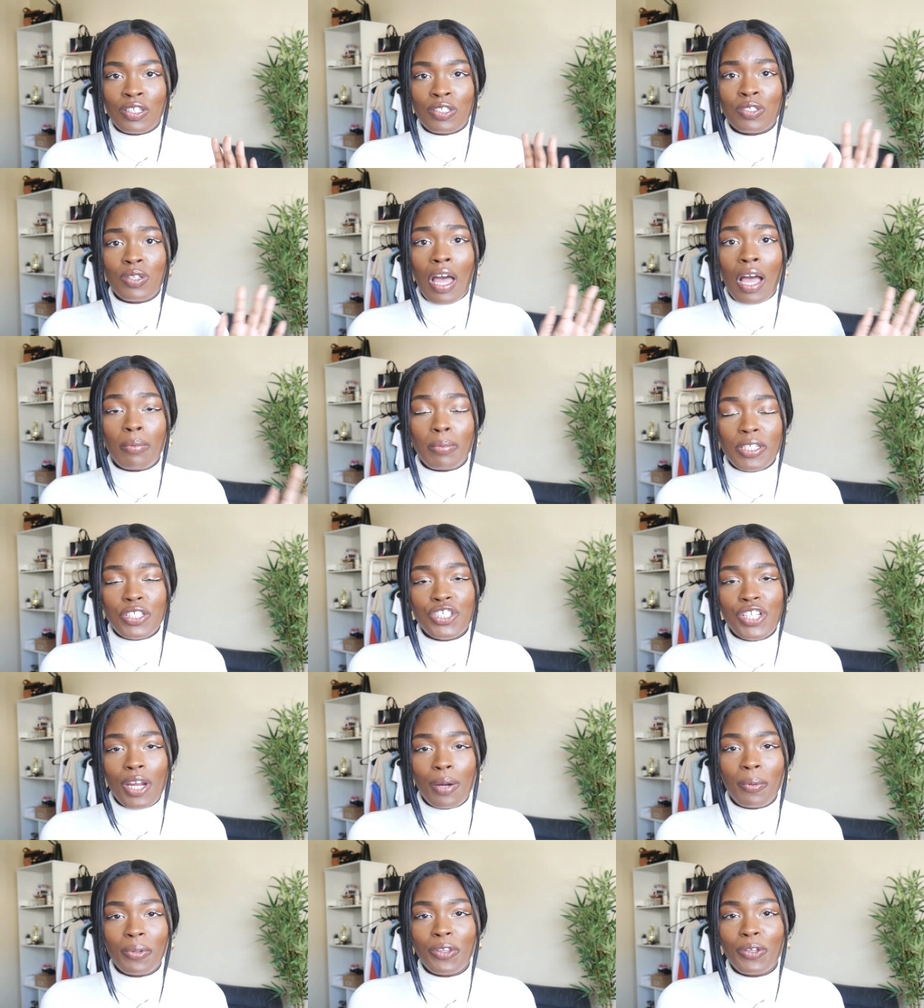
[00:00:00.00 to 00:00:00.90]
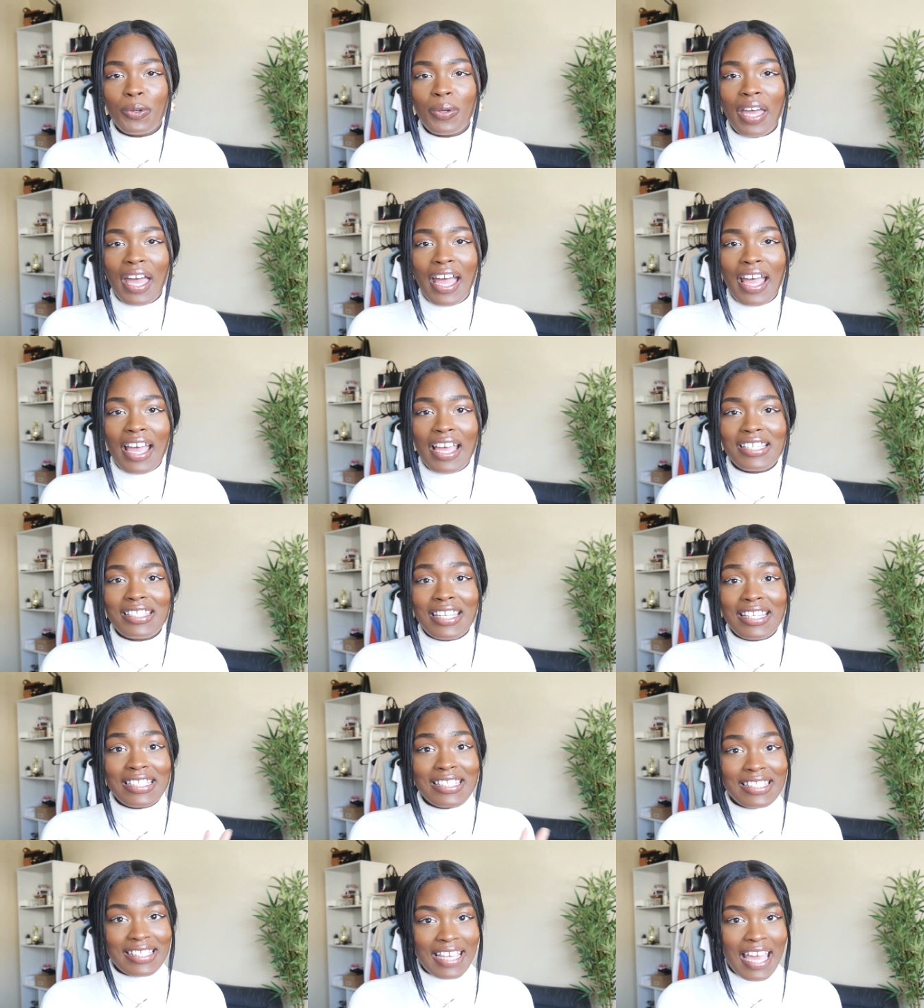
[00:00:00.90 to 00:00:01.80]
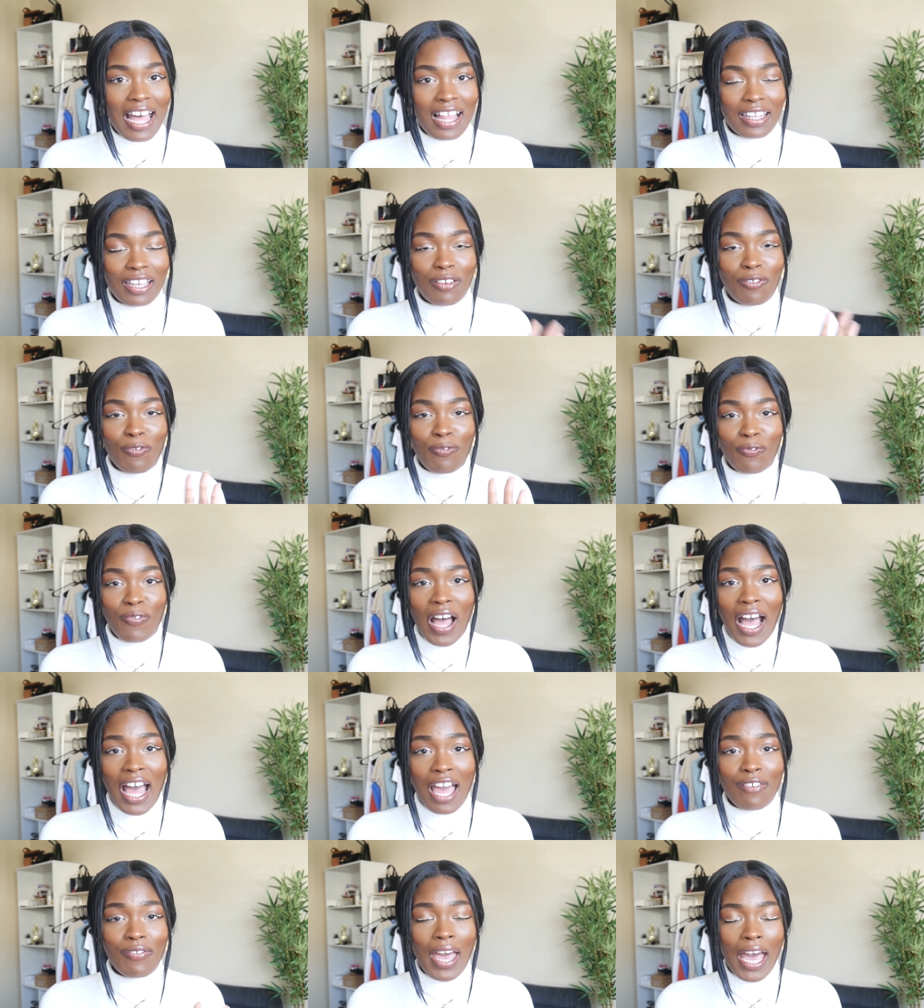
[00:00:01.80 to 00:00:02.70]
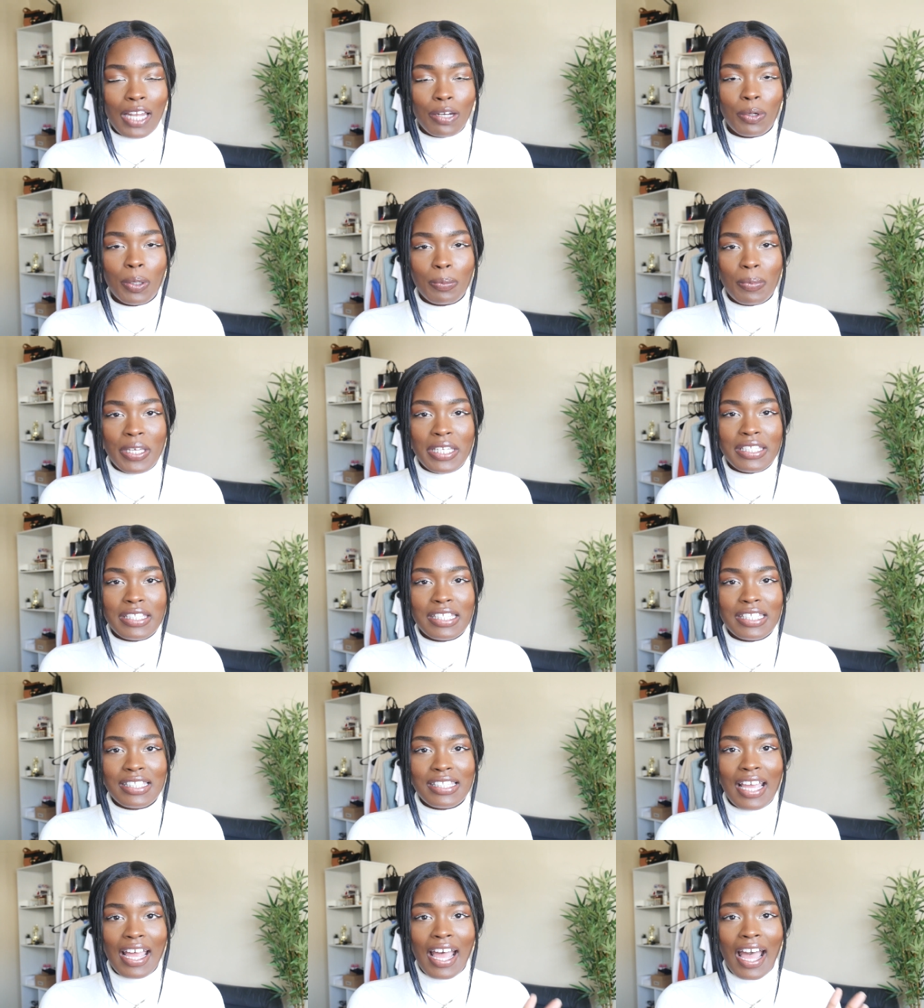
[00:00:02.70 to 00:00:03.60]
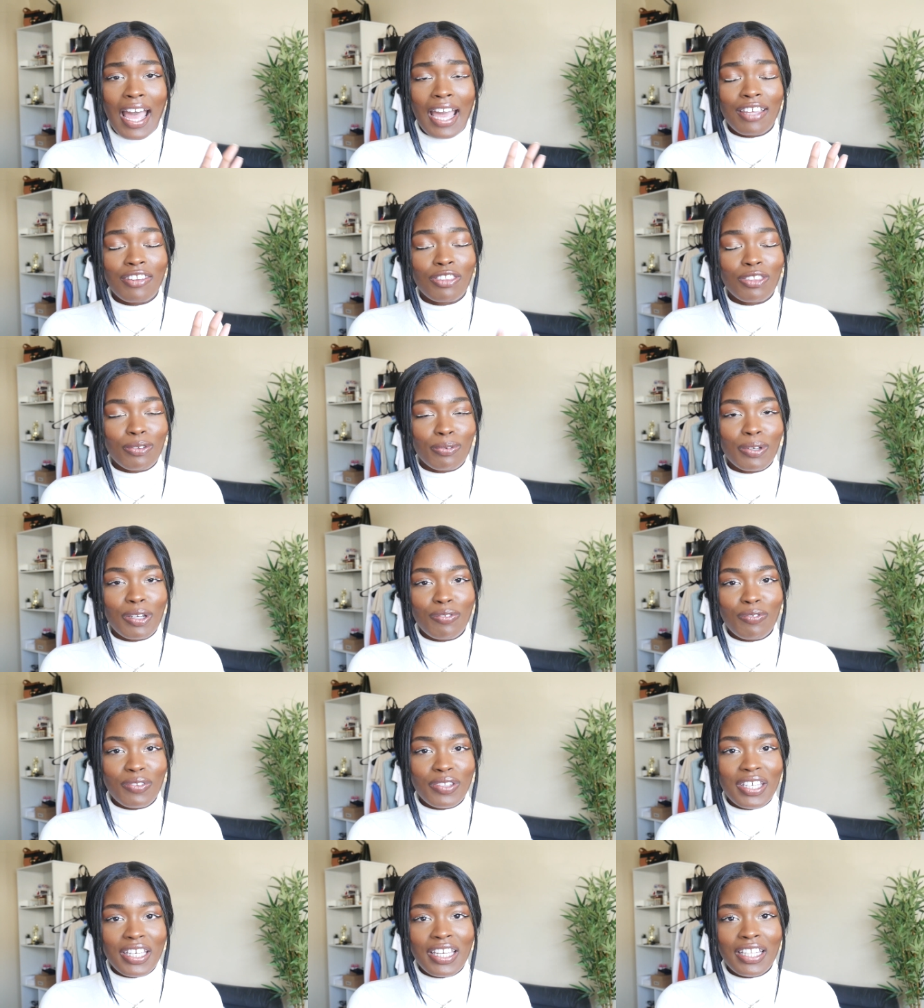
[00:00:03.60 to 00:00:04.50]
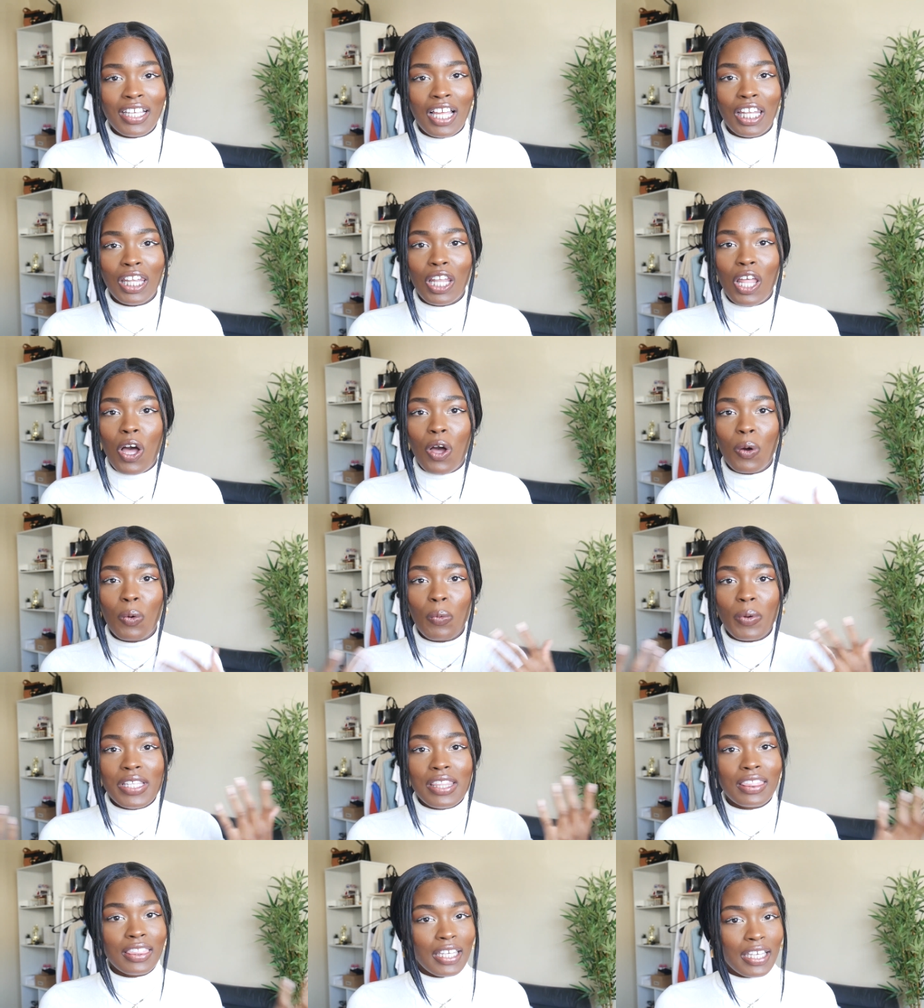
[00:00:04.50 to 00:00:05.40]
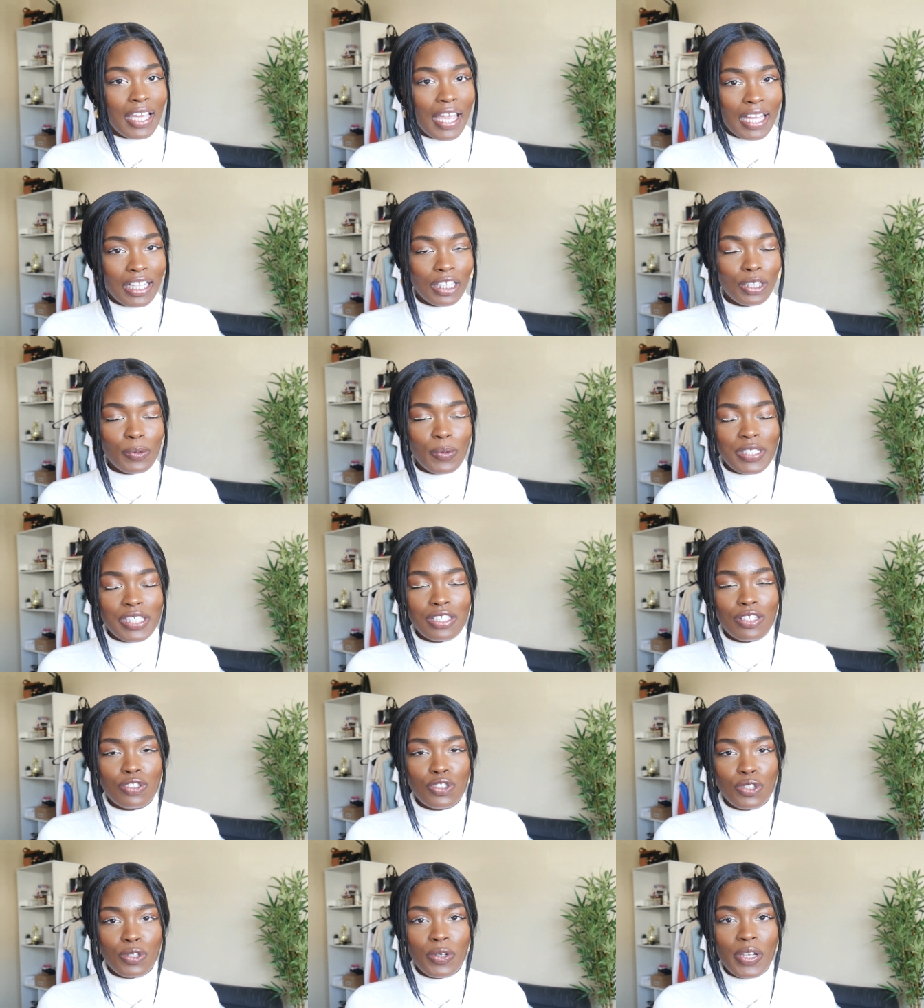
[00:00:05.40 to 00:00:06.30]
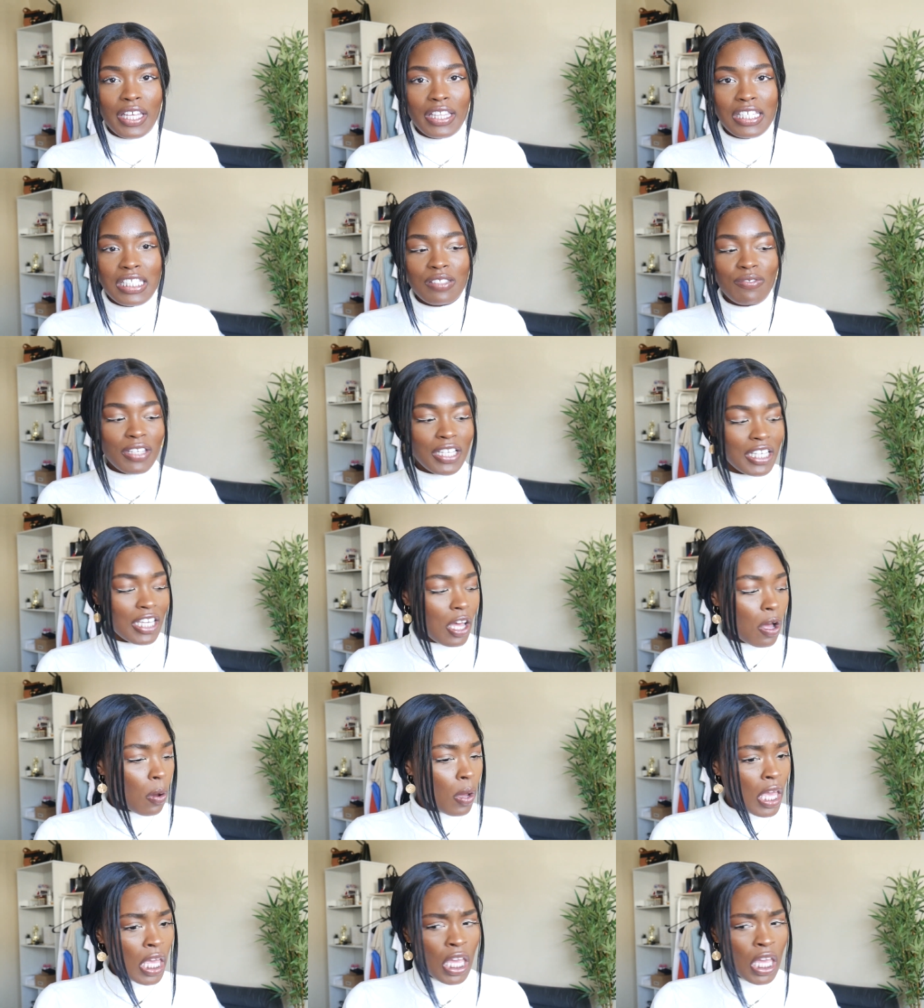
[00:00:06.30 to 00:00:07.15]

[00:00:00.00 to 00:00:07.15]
So I'll be sharing with you guys and styling five outer pieces that I thrifted along with the Ana Luisa jewelry in this video.